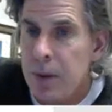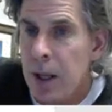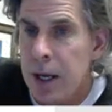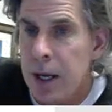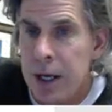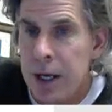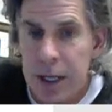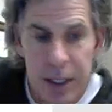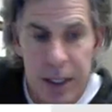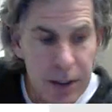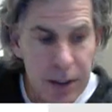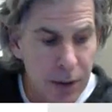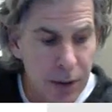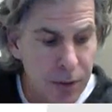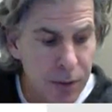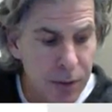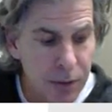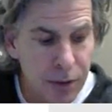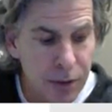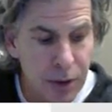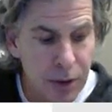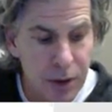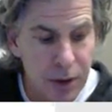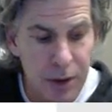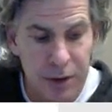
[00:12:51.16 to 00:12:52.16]
And he doesn't
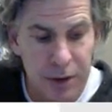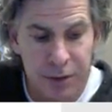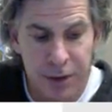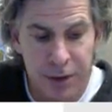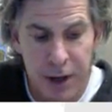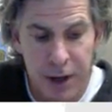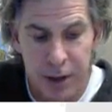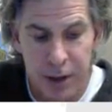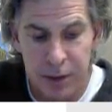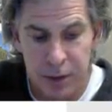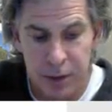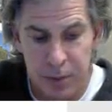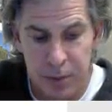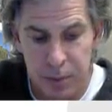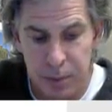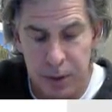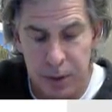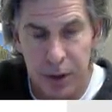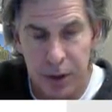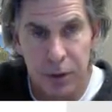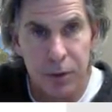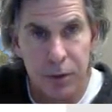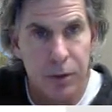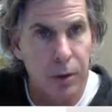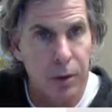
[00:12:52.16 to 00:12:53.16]
see the effect of
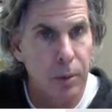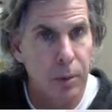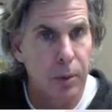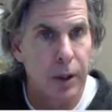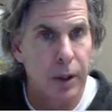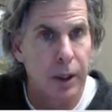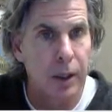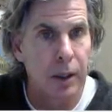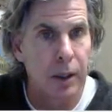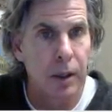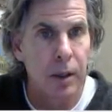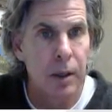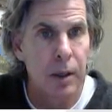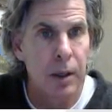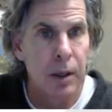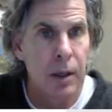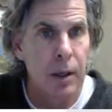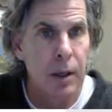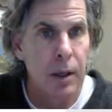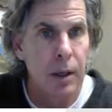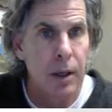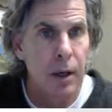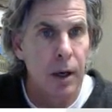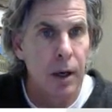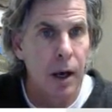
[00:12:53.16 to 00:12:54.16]
what he's doing.
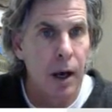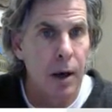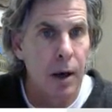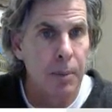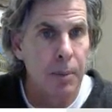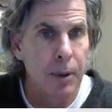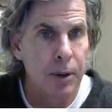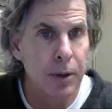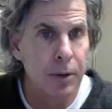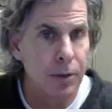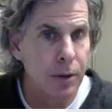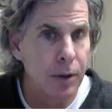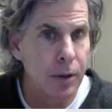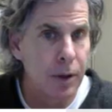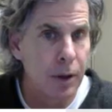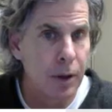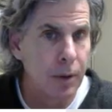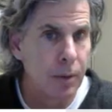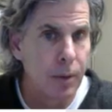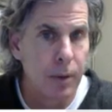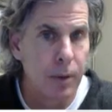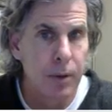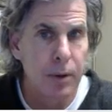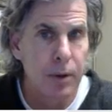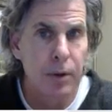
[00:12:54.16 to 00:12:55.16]
Is it
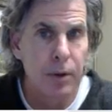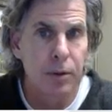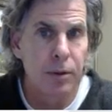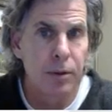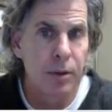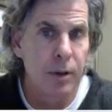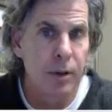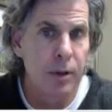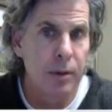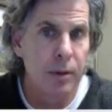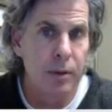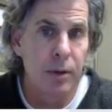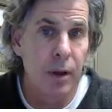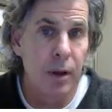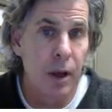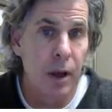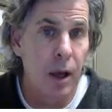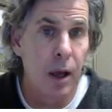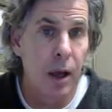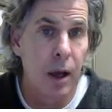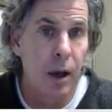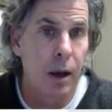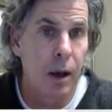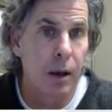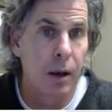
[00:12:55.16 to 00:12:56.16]
erroneous?
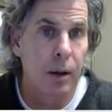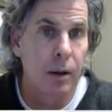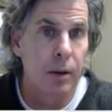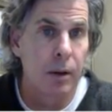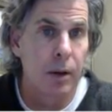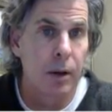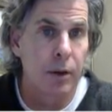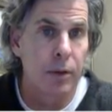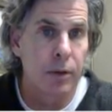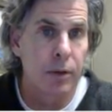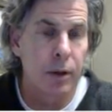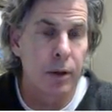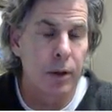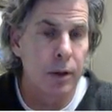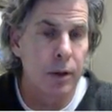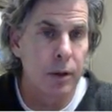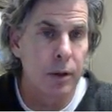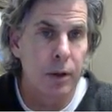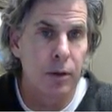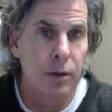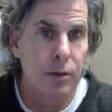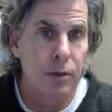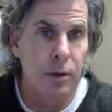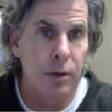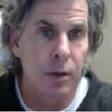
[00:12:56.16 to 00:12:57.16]
Yeah, I think he
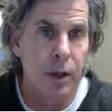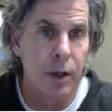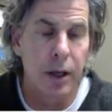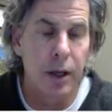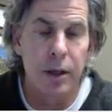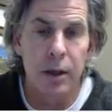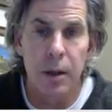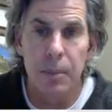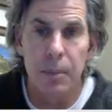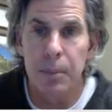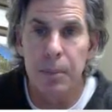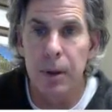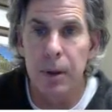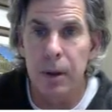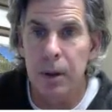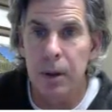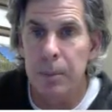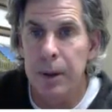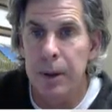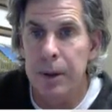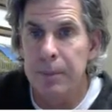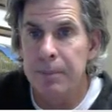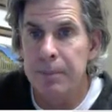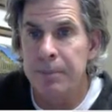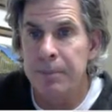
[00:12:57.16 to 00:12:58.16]
needs to lighten up a little
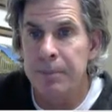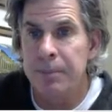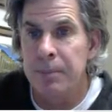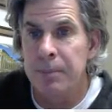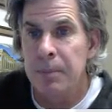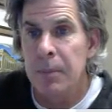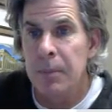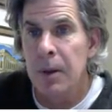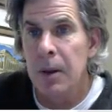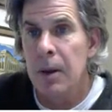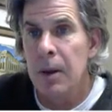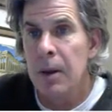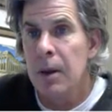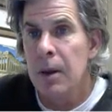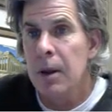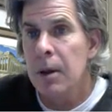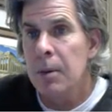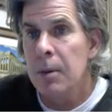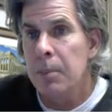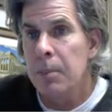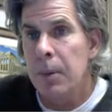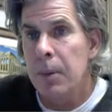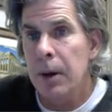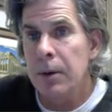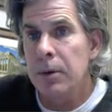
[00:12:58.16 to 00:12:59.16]
bit.
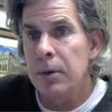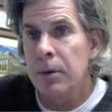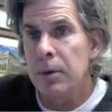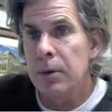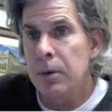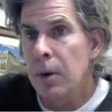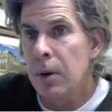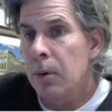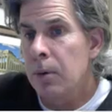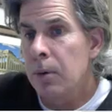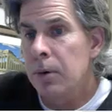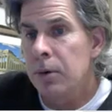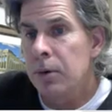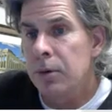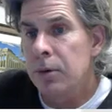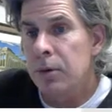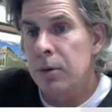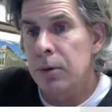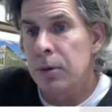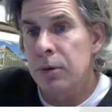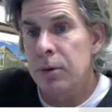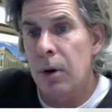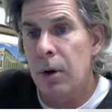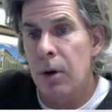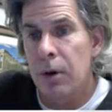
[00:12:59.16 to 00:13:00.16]
But you notice
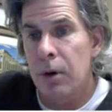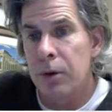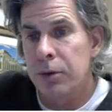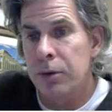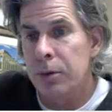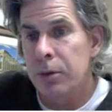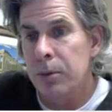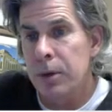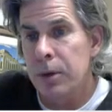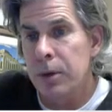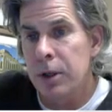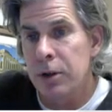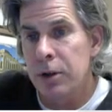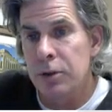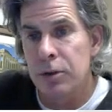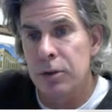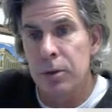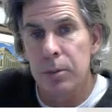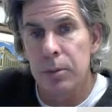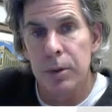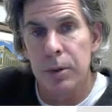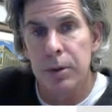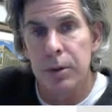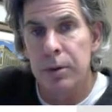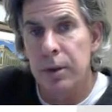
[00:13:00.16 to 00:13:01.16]
there's also an
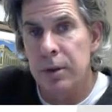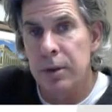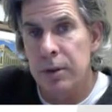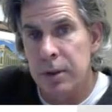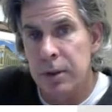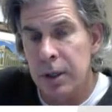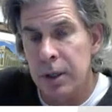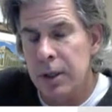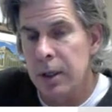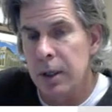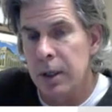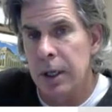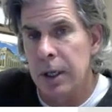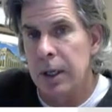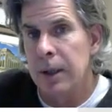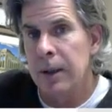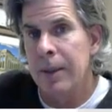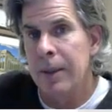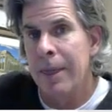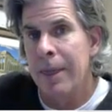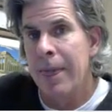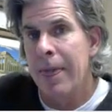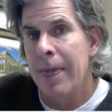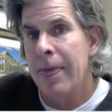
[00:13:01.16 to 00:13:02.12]
issue with Antigone.